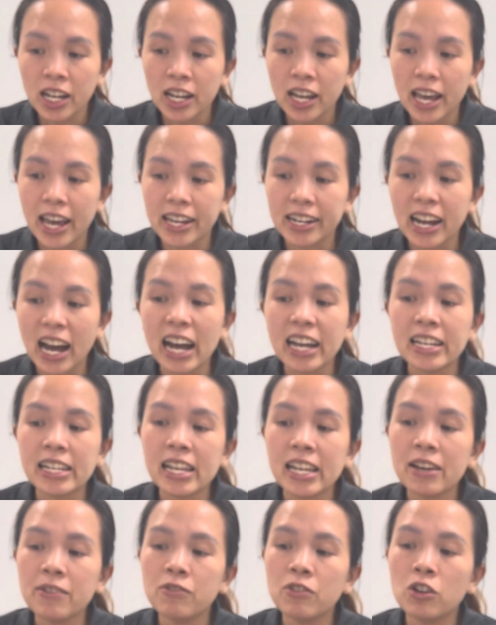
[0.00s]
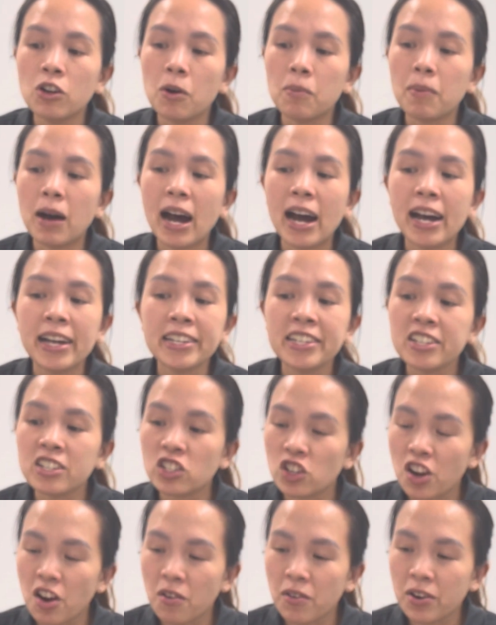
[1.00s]
and higher level of idea
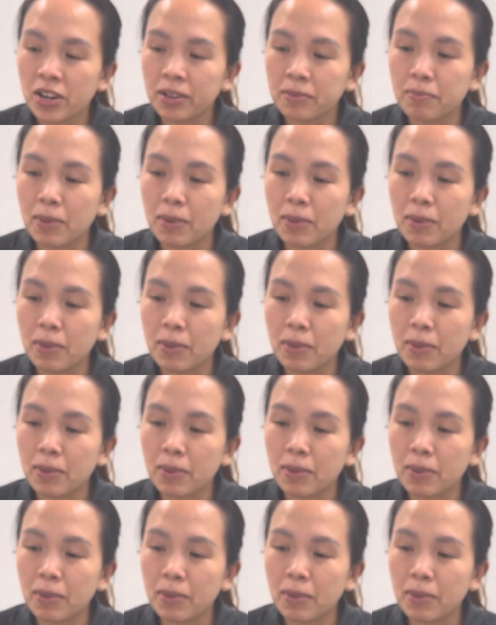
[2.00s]
sharing,